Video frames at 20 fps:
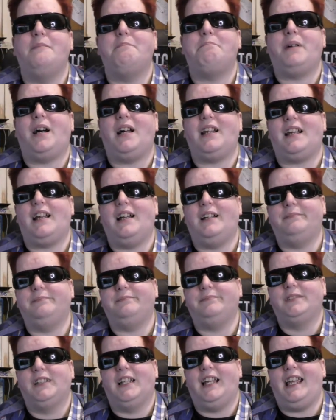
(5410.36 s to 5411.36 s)
But
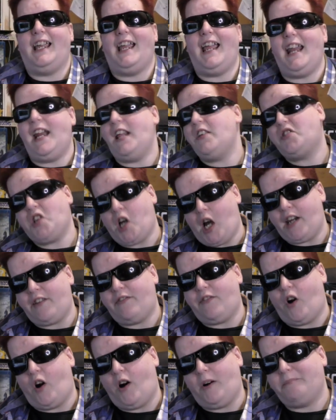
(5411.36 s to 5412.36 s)
it is kind
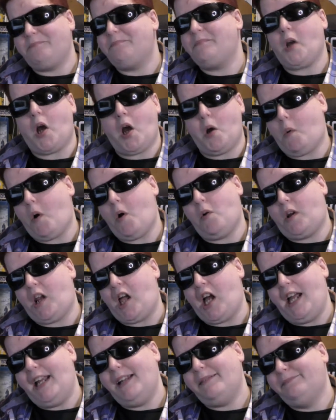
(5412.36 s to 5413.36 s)
of hot. I won't
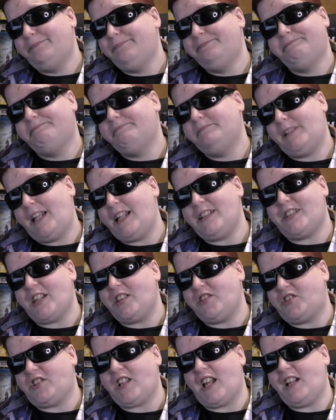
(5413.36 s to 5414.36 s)
lie. It's
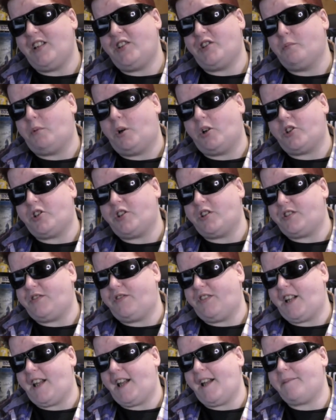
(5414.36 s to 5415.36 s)
entertaining to watch just
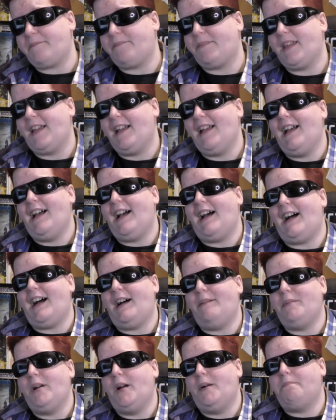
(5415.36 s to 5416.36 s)
for that.
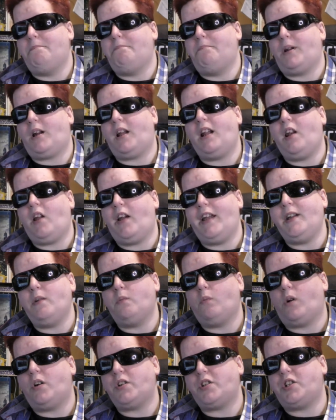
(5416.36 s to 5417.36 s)
But I like
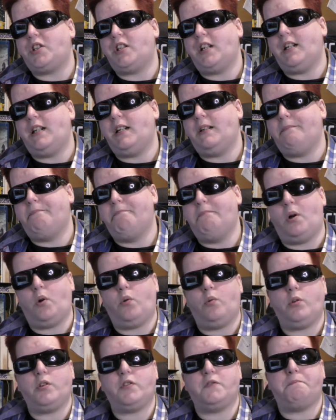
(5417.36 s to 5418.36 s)
watching
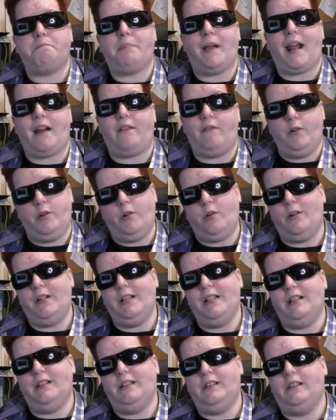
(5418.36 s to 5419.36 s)
Mulder's
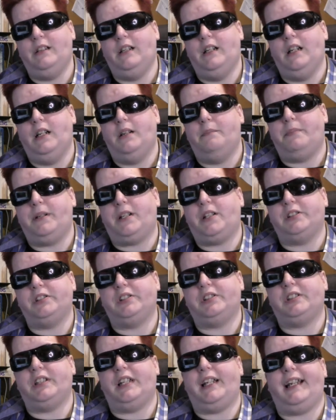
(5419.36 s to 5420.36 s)
paranoia
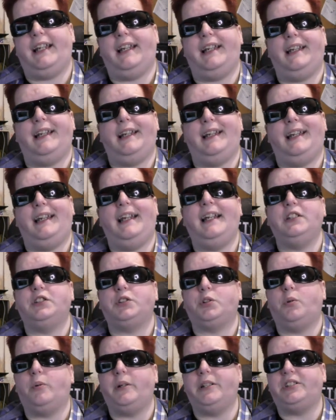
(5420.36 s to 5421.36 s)
because he's
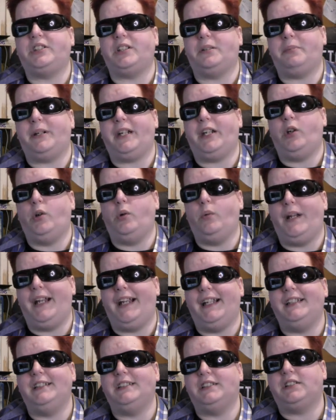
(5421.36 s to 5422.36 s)
always somebody who
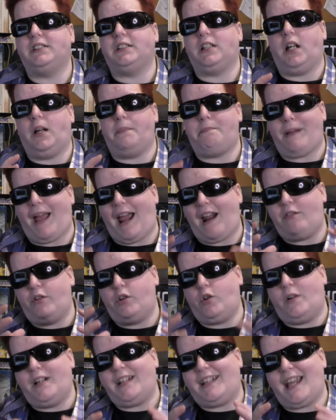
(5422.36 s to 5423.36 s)
is a
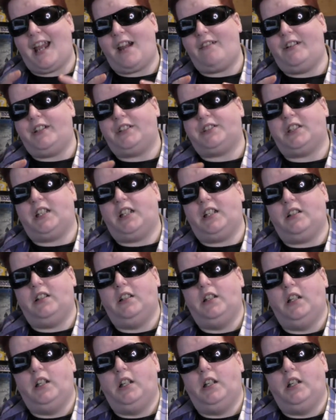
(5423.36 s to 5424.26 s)
paranoid character